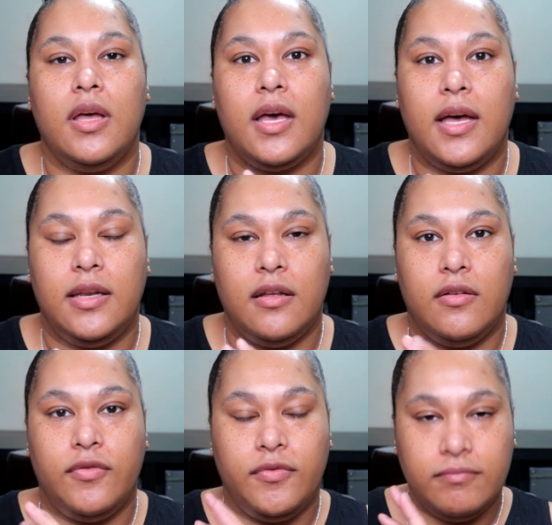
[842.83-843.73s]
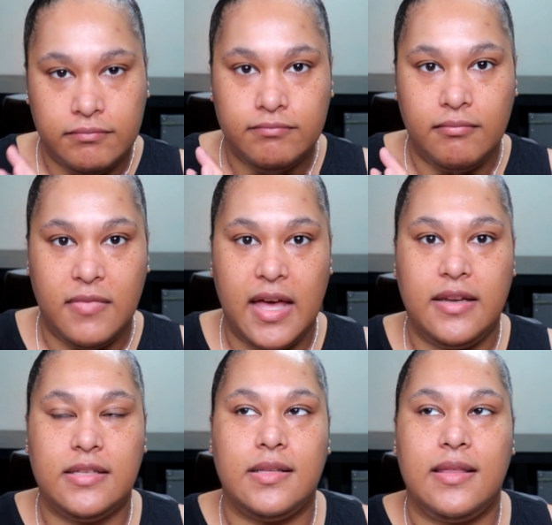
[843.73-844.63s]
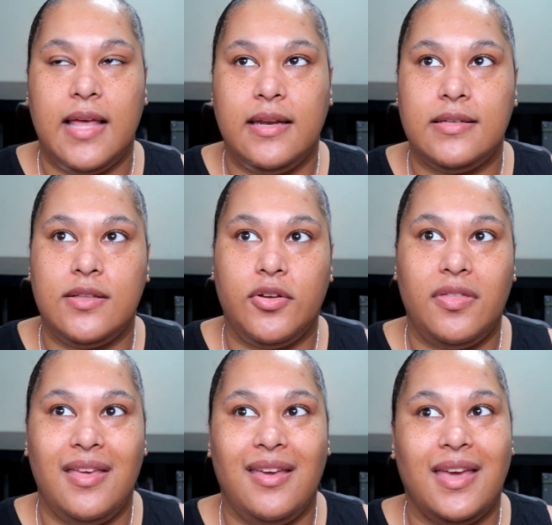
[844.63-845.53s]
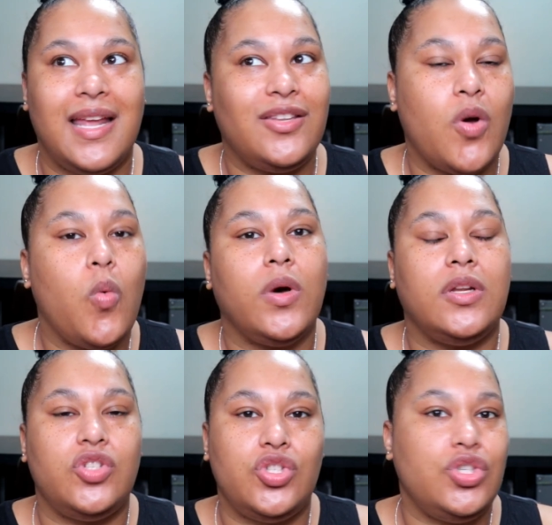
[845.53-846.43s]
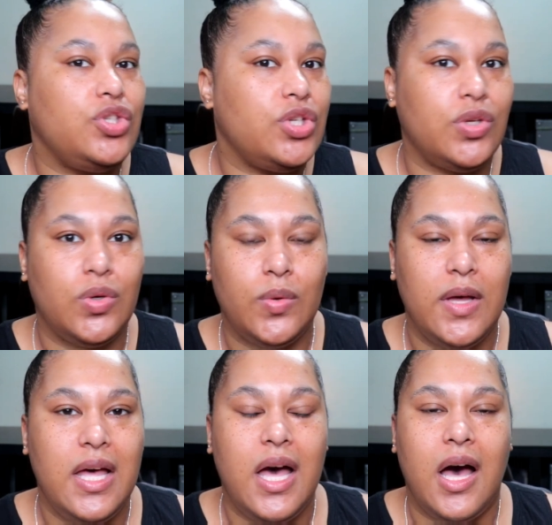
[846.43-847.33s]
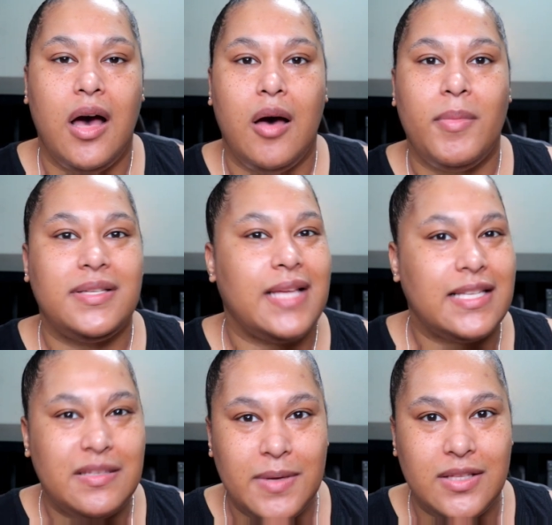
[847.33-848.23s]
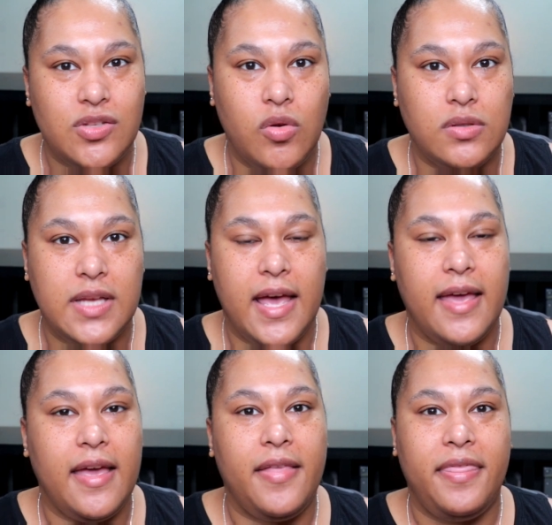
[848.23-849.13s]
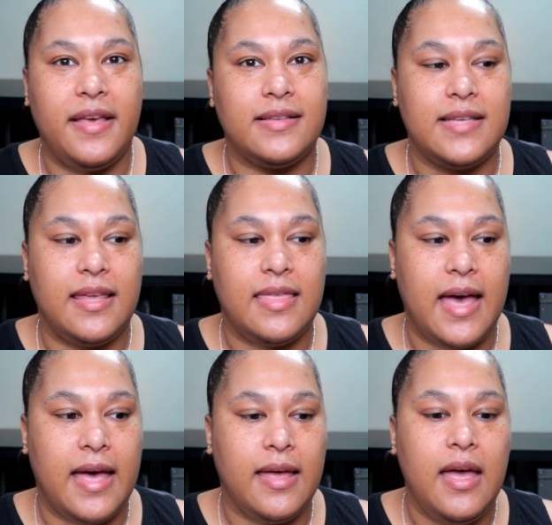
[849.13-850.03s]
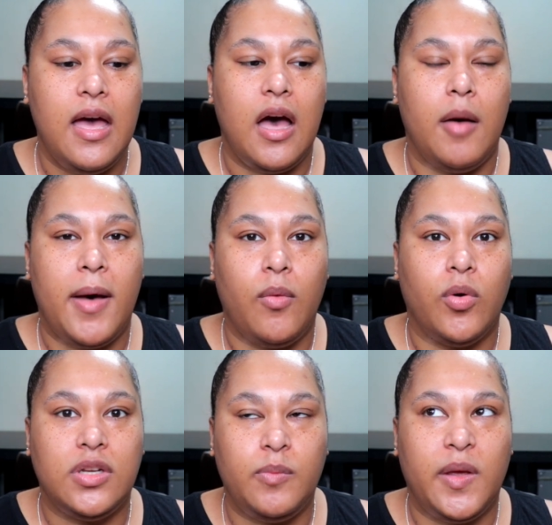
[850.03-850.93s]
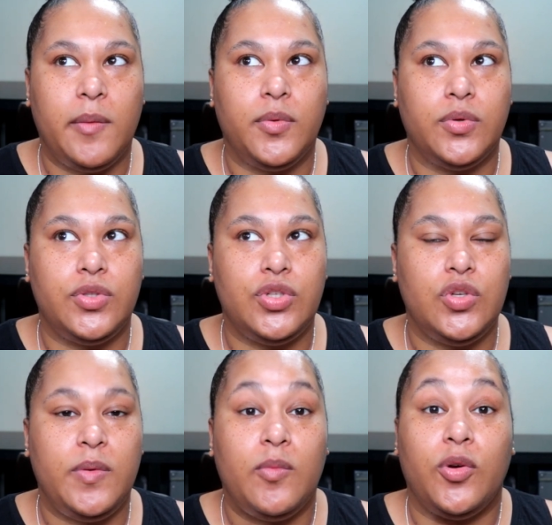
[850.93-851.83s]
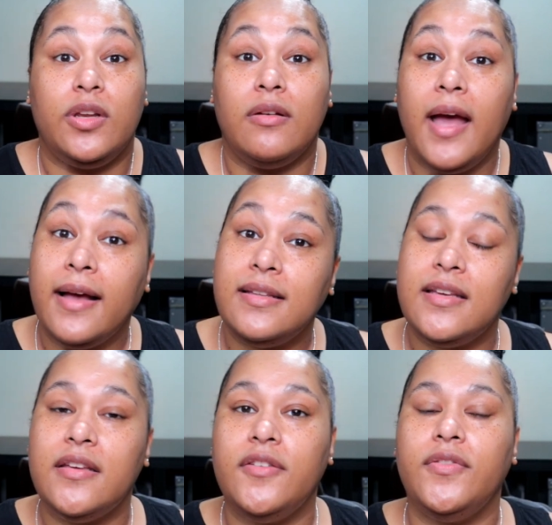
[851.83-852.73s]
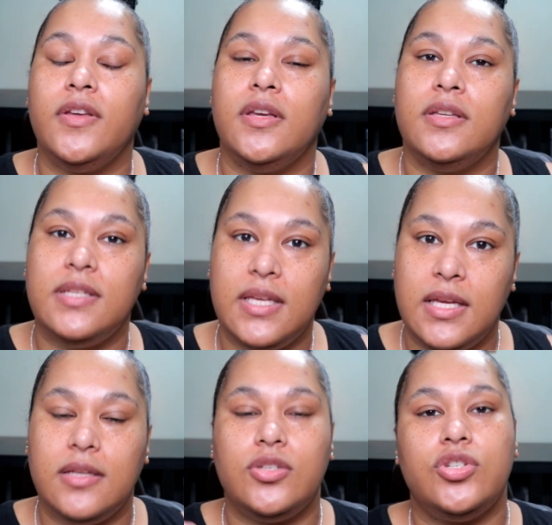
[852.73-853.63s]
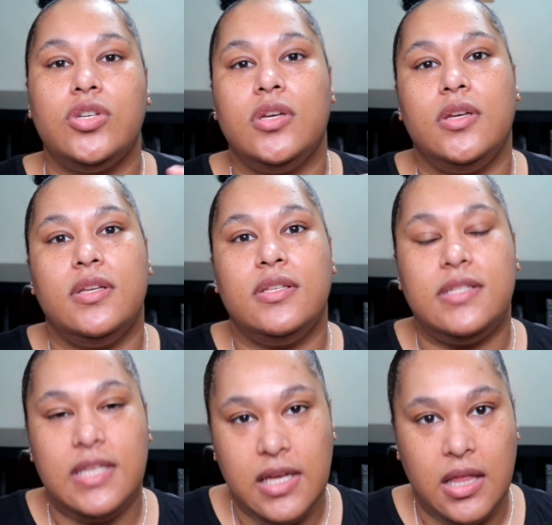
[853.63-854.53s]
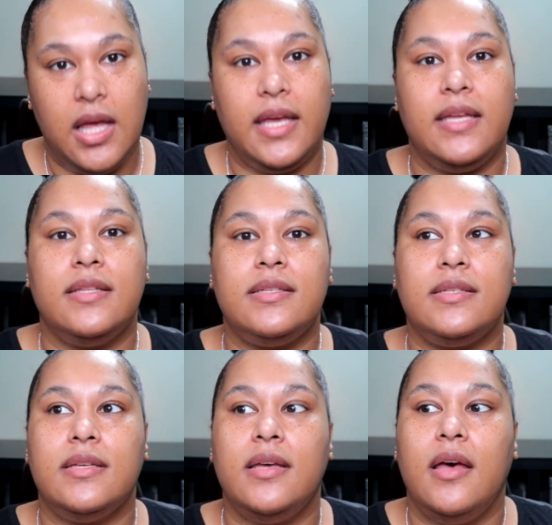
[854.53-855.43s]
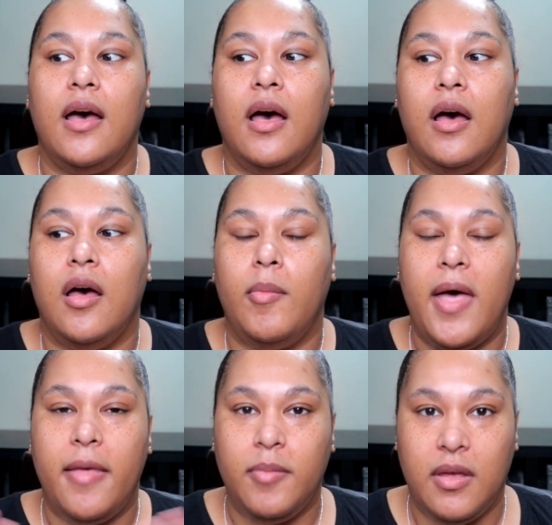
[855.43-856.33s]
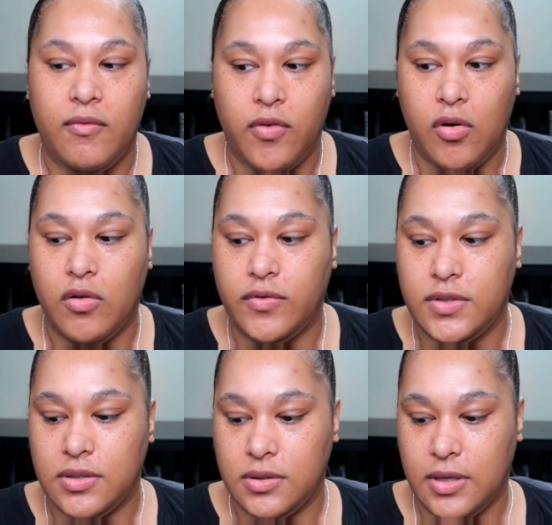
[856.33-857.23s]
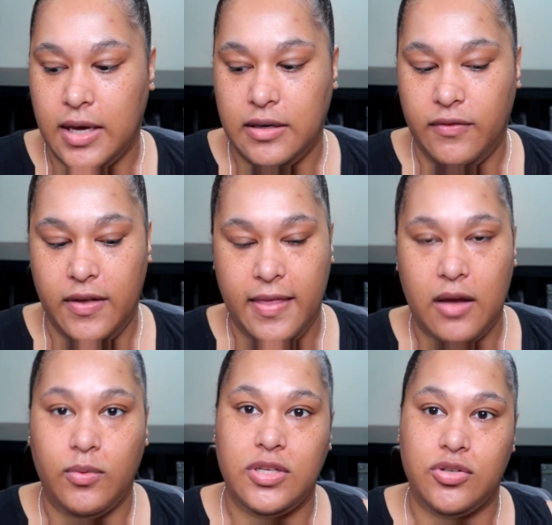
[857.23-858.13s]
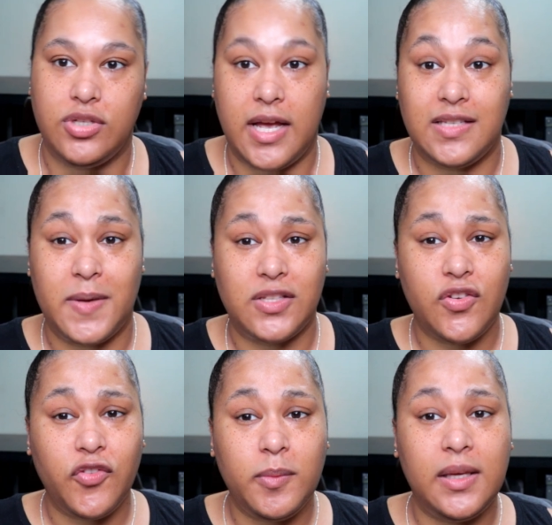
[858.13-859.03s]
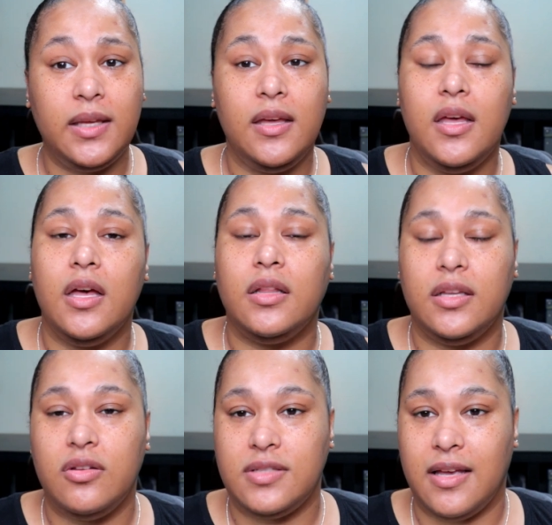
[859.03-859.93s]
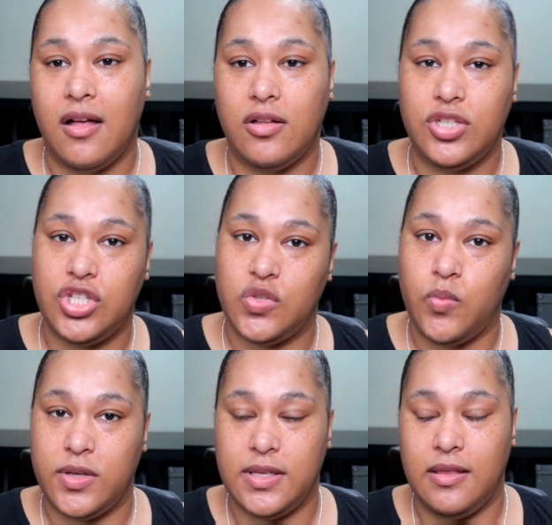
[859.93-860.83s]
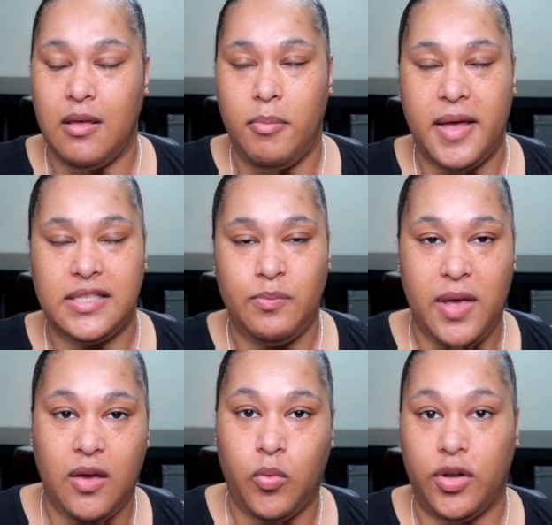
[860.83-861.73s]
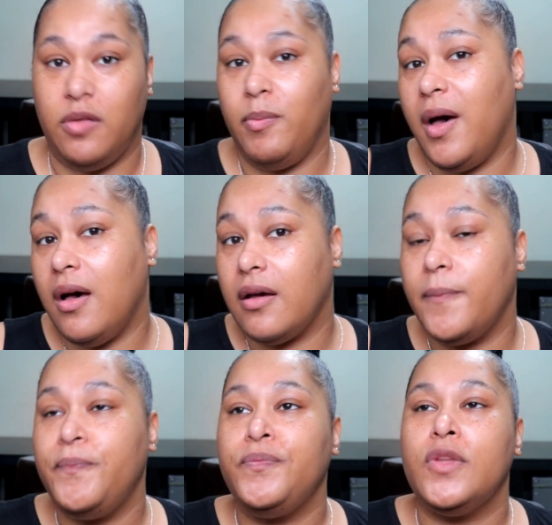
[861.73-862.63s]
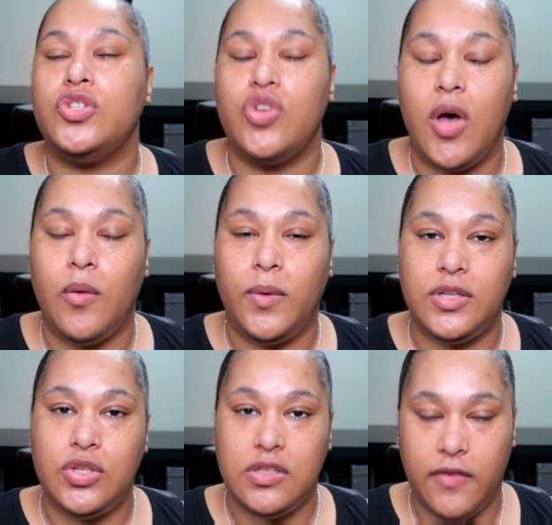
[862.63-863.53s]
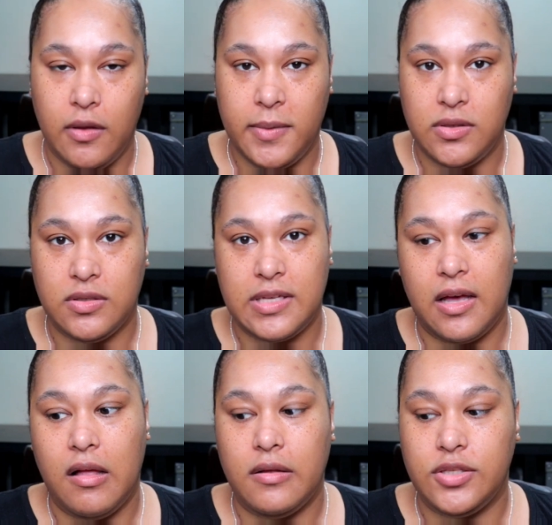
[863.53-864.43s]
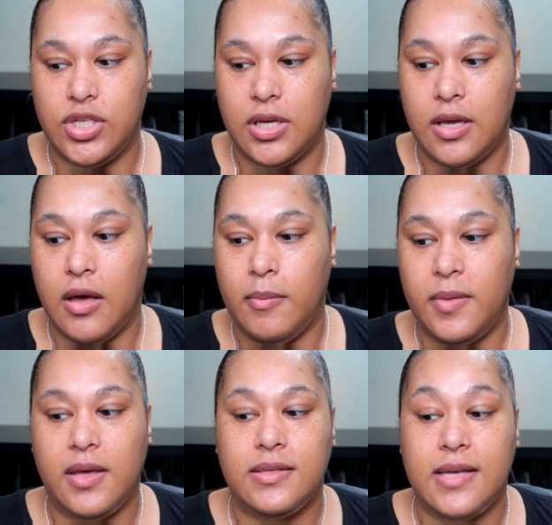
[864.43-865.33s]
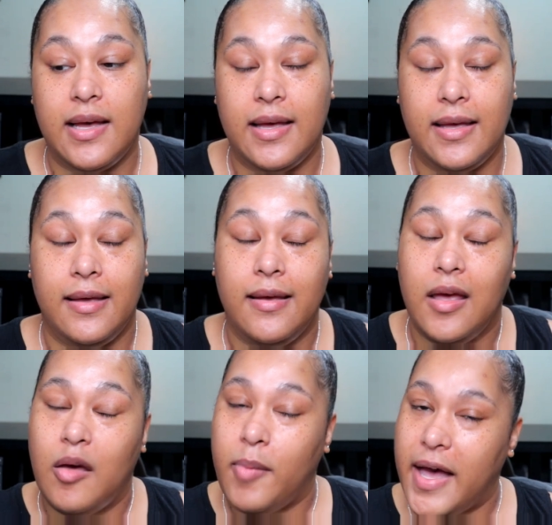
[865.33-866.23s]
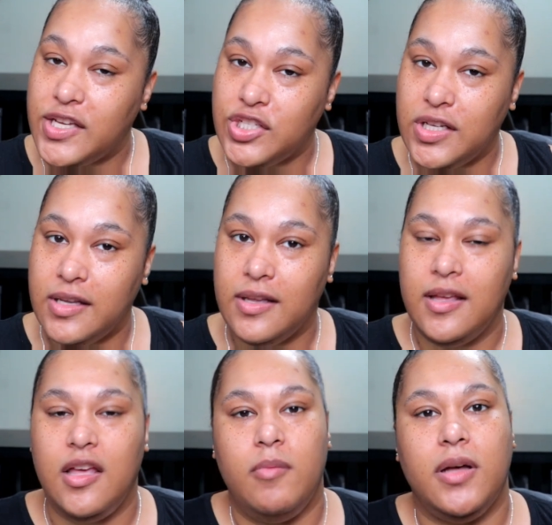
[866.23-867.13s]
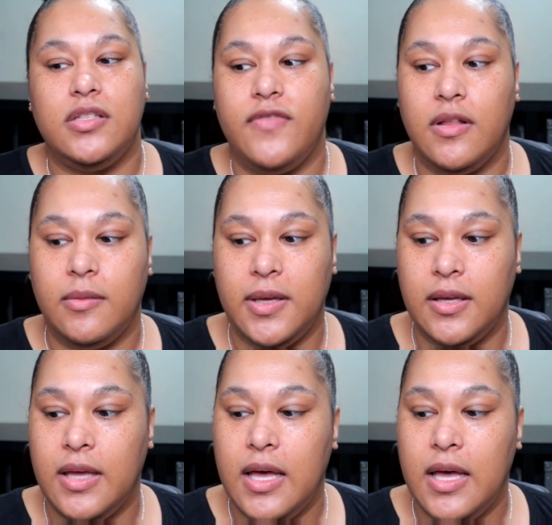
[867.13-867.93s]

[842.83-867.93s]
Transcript: kind of, that is their thing, and I don't want to do assessments all day and things like that. I want to be able to be more interactive, teach, see clients, and be involved kind of in that research aspect. So for me, clinical psychology just wasn't the best bang worth buck, so I went into developmental psychology because I am passionate about development,